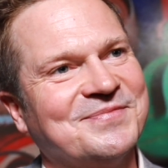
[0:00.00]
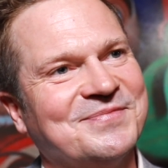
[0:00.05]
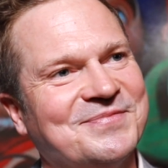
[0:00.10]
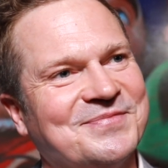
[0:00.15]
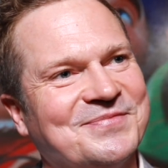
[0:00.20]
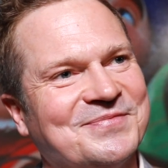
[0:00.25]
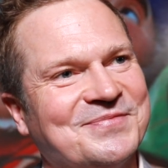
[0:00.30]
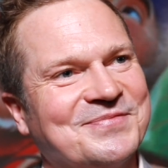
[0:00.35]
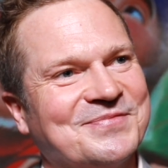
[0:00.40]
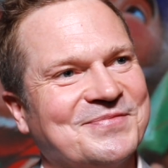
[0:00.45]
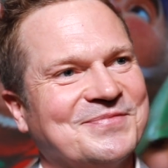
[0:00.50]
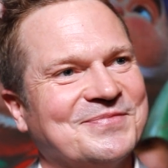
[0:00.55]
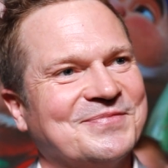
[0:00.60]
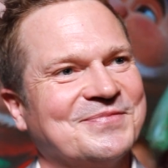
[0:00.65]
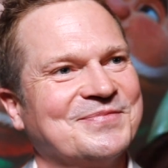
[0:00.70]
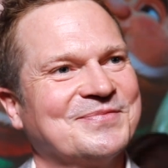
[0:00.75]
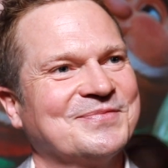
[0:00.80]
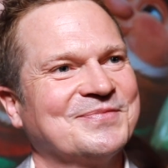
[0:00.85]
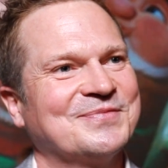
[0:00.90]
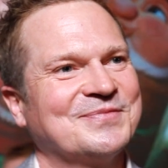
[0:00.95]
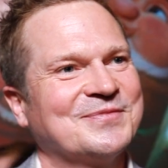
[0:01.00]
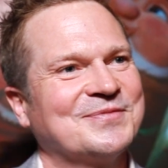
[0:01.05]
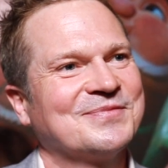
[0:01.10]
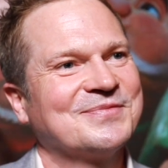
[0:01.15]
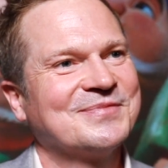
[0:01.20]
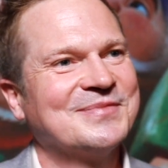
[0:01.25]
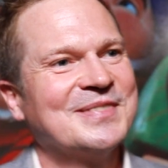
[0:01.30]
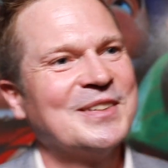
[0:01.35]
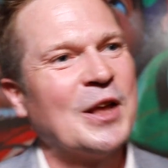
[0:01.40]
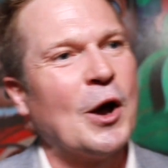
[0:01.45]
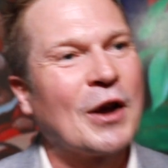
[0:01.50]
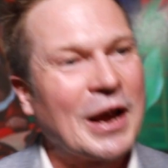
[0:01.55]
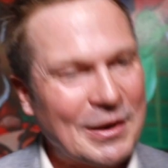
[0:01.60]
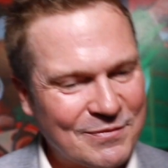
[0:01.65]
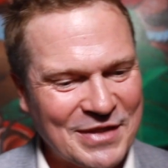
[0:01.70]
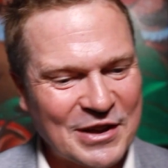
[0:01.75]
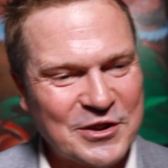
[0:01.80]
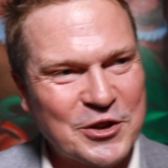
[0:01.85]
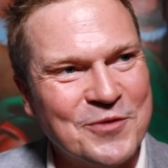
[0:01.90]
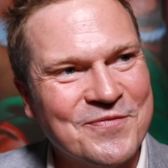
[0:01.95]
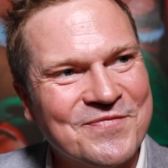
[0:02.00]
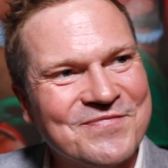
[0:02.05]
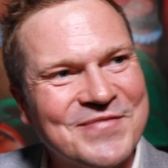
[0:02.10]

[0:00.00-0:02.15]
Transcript: Thank you very much. Enjoy your day. Okay, thank you.